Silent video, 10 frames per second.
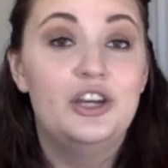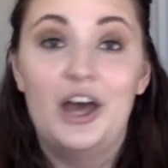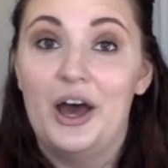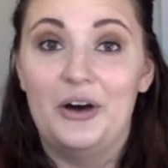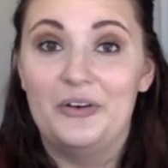
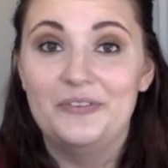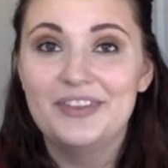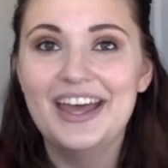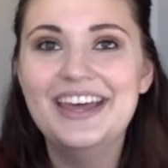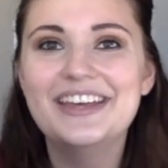
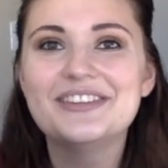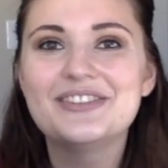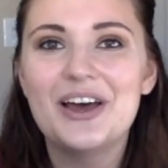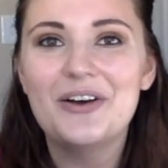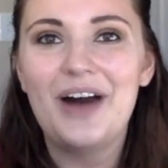No.
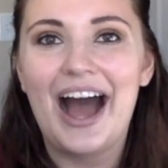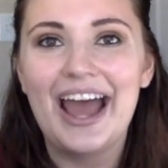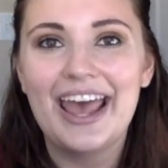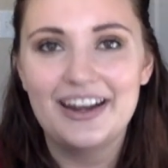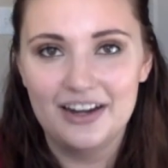So
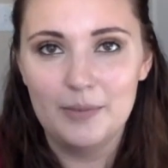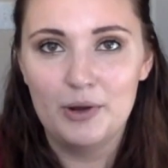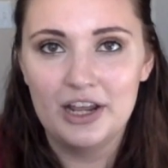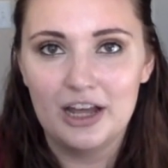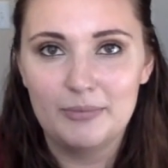I ended up
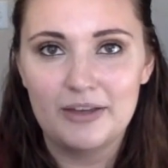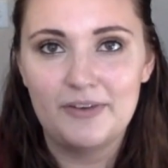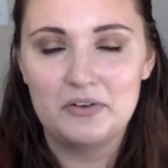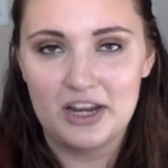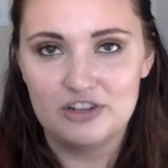putting on my
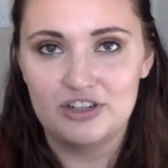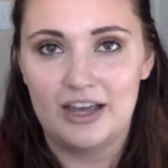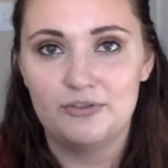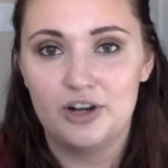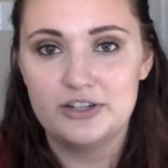foundation
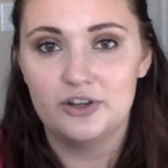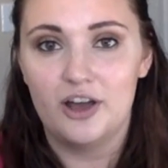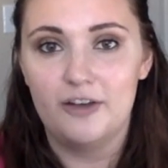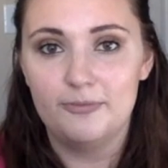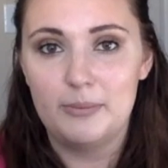after I took
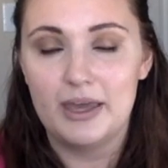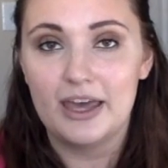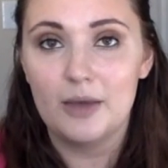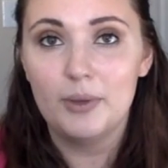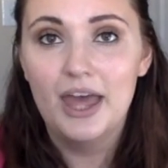off my
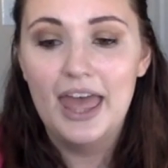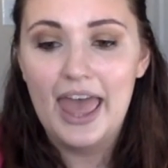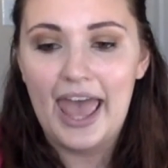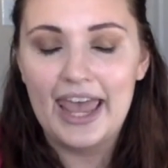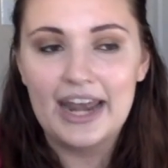makeup,
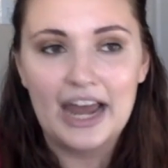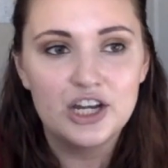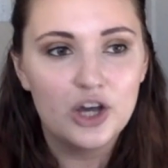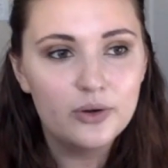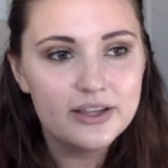and
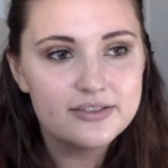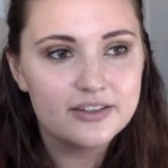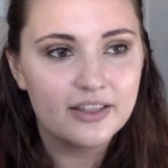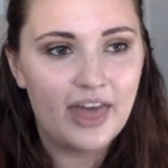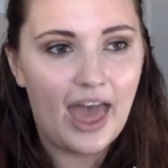I
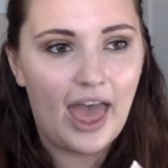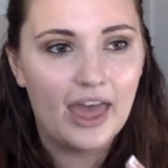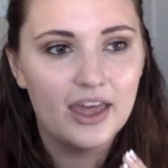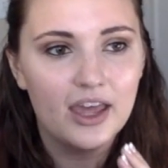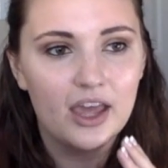noticed
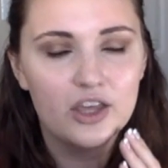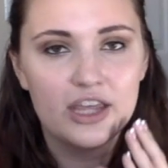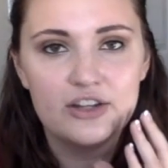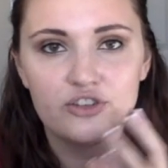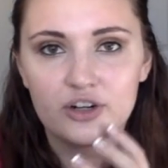that
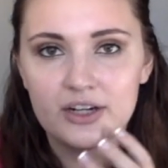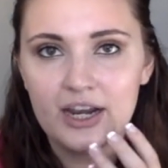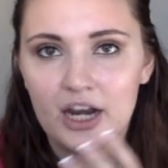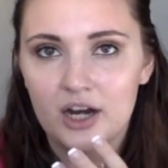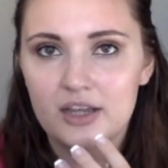in certain
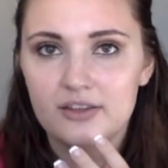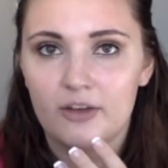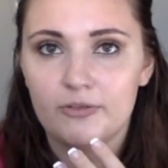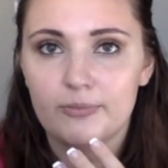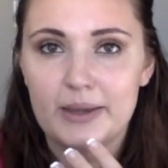areas
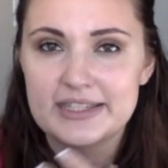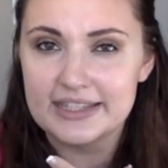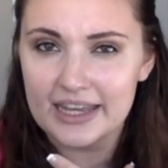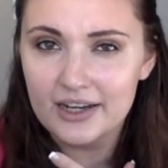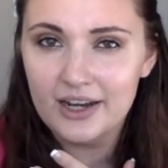of my
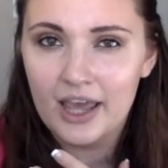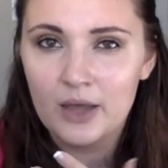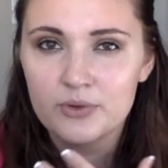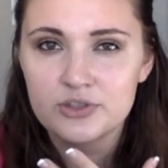skin, it